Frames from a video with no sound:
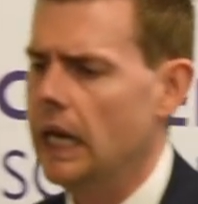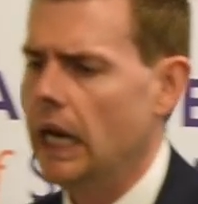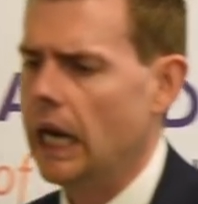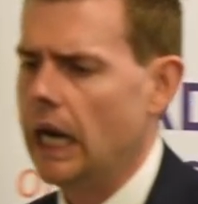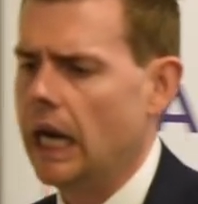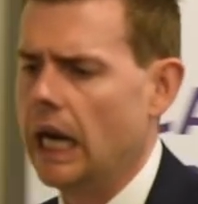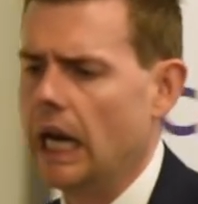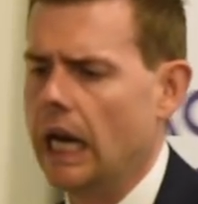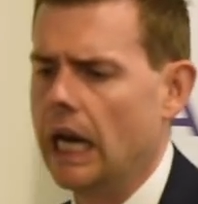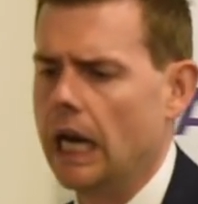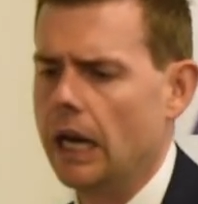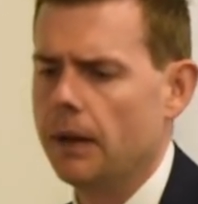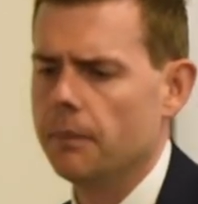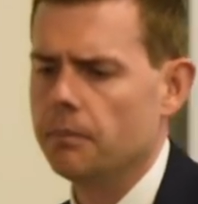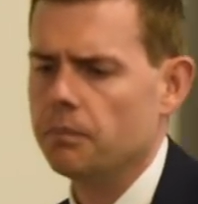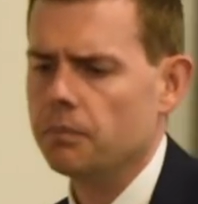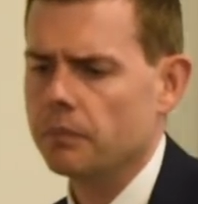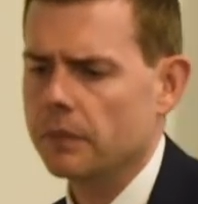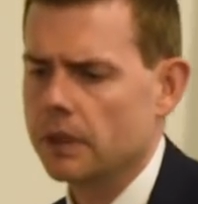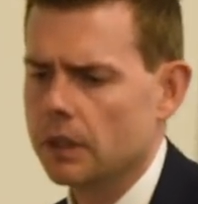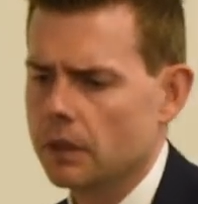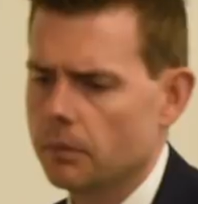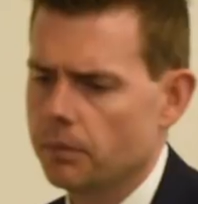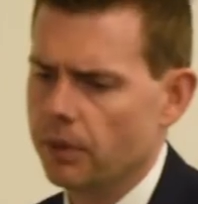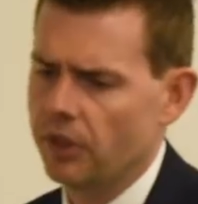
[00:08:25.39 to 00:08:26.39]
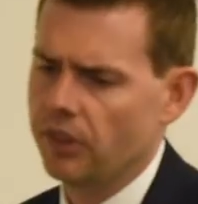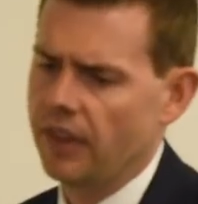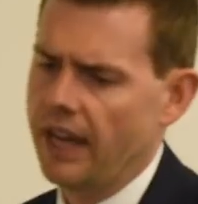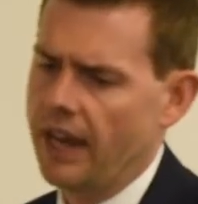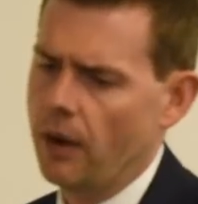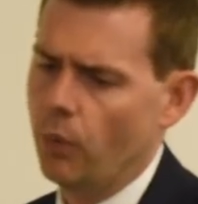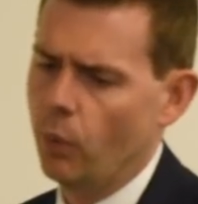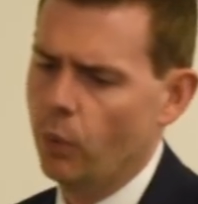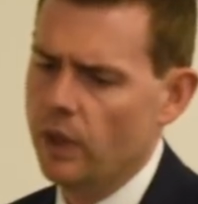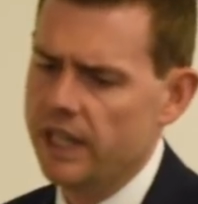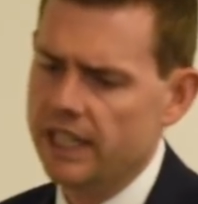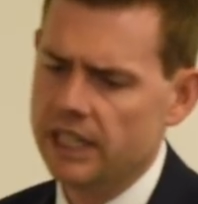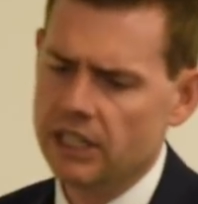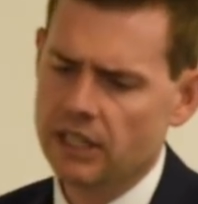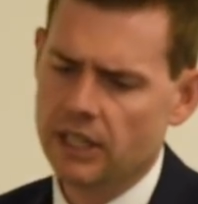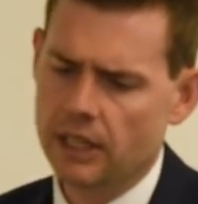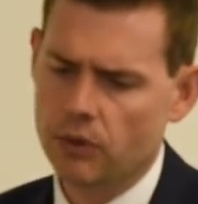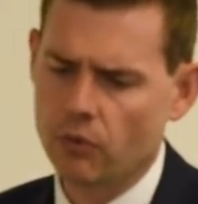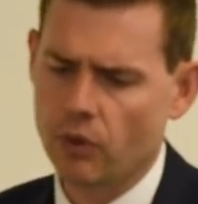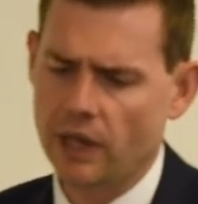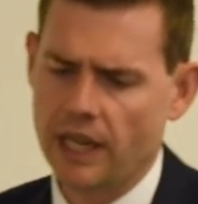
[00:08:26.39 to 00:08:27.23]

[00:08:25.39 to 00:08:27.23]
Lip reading: But that weakening